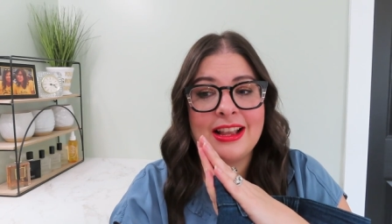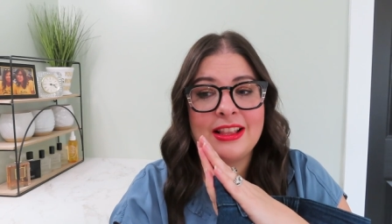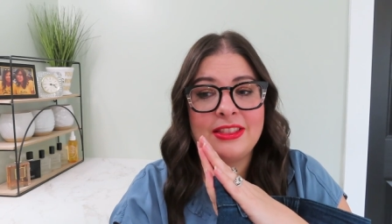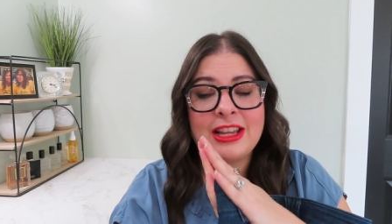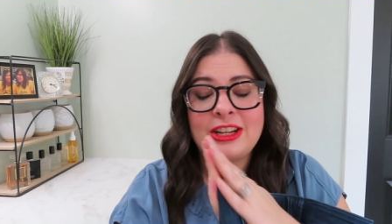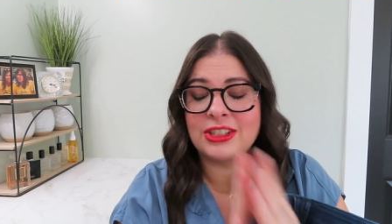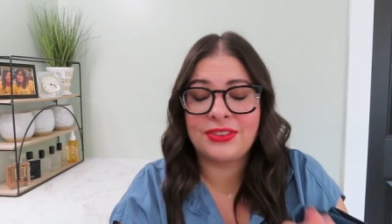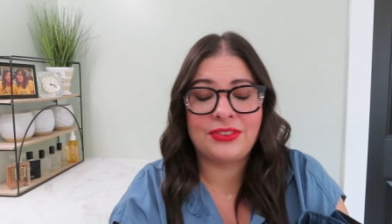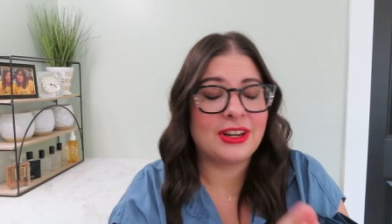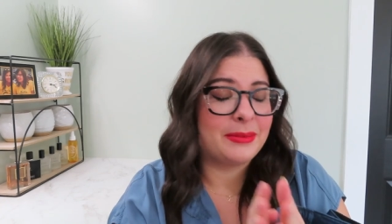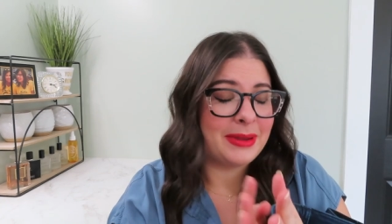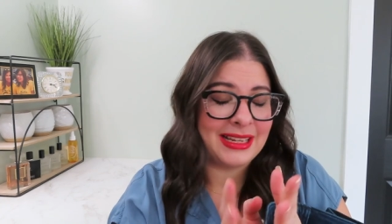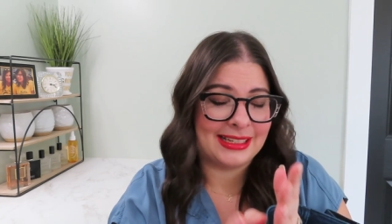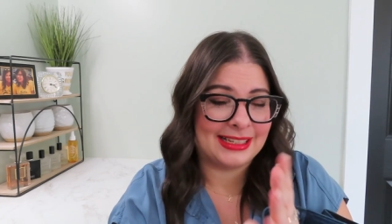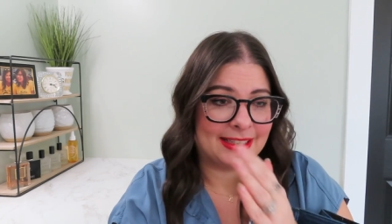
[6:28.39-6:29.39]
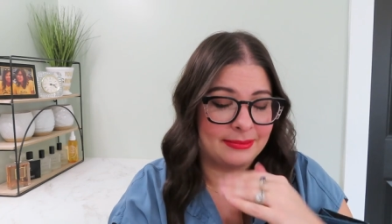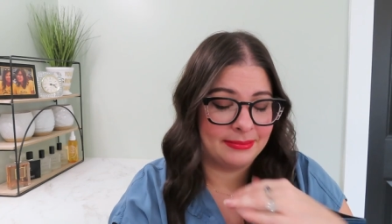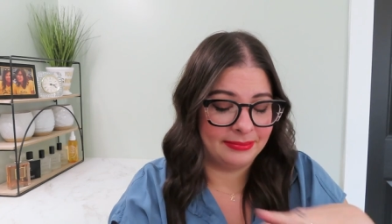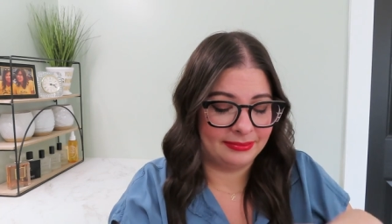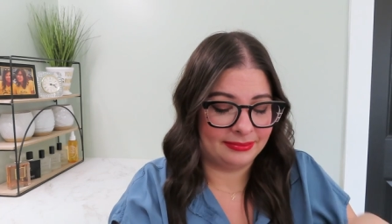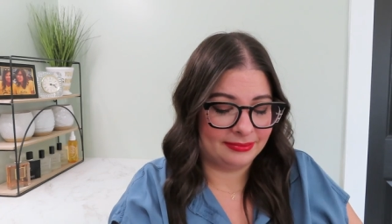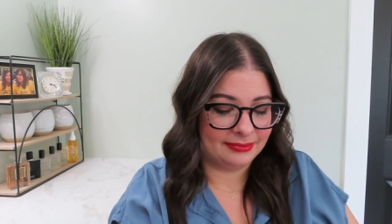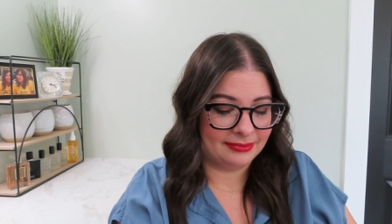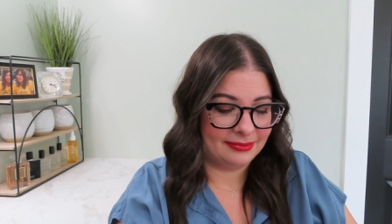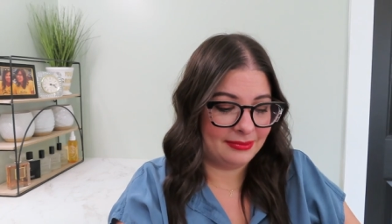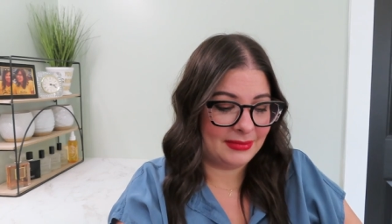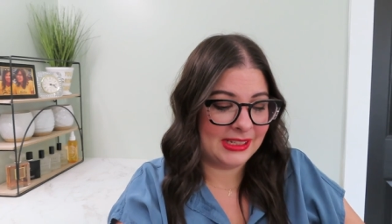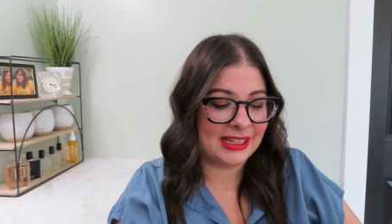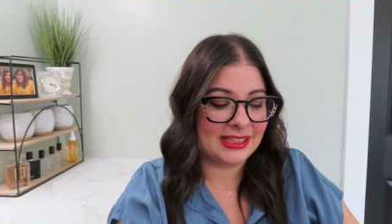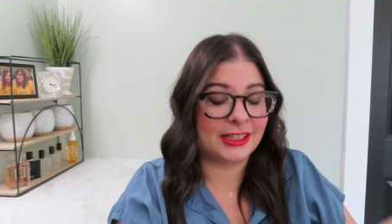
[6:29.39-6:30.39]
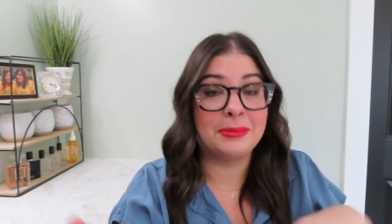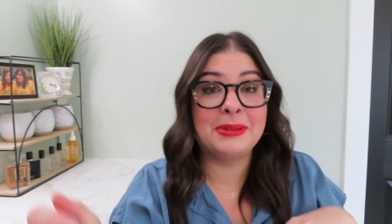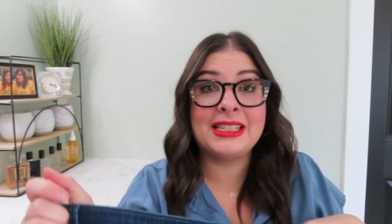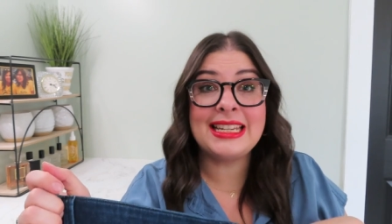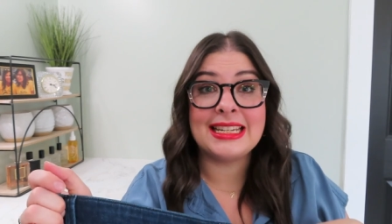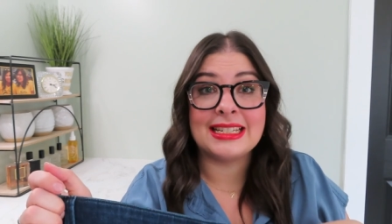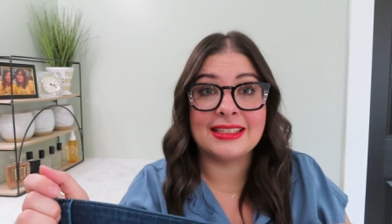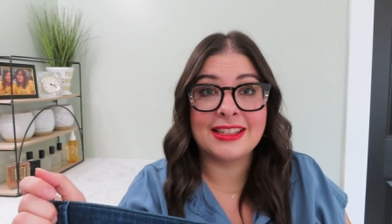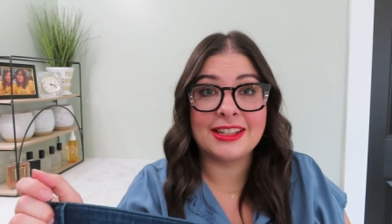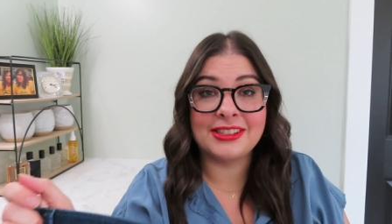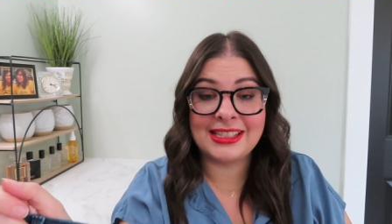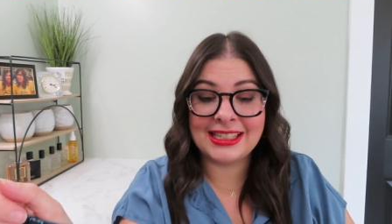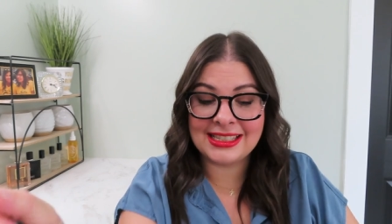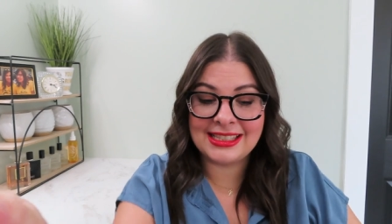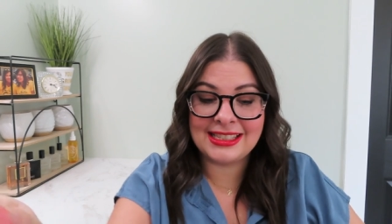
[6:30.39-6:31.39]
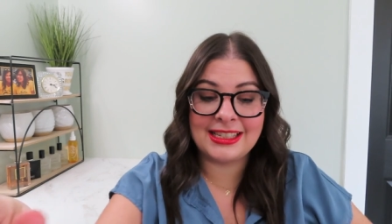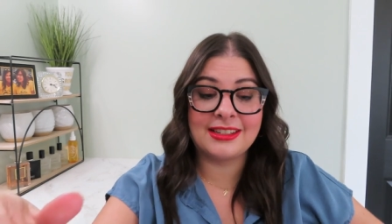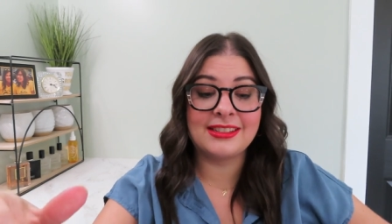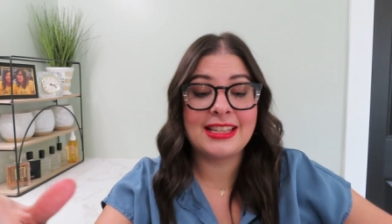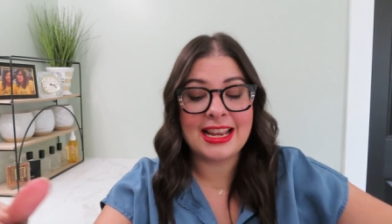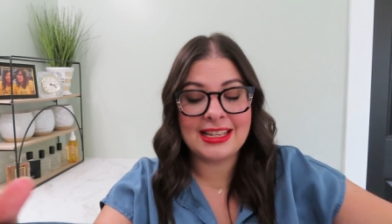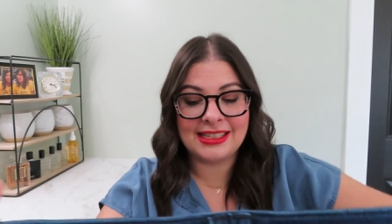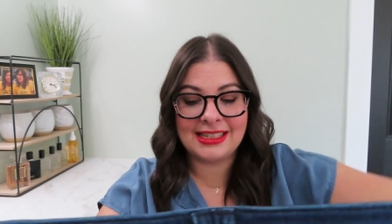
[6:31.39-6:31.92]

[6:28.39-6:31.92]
They just fit amazing because they're petite. They're size